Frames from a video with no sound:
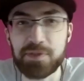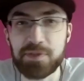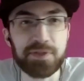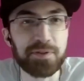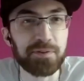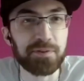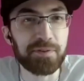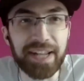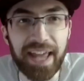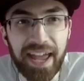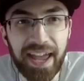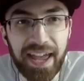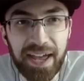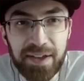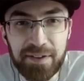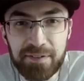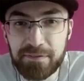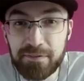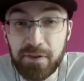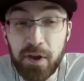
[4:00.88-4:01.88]

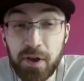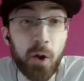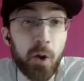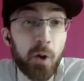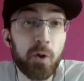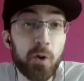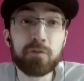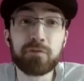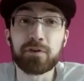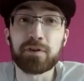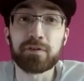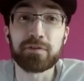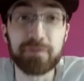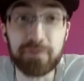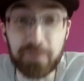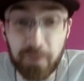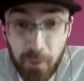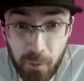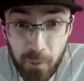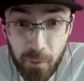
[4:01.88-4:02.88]
3.5, over
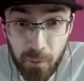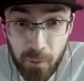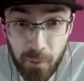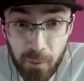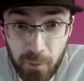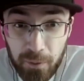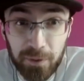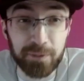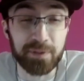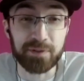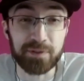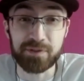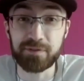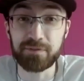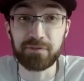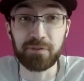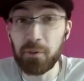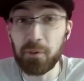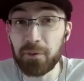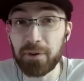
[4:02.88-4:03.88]
4,
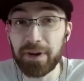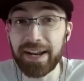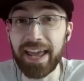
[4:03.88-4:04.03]
almost 4.5.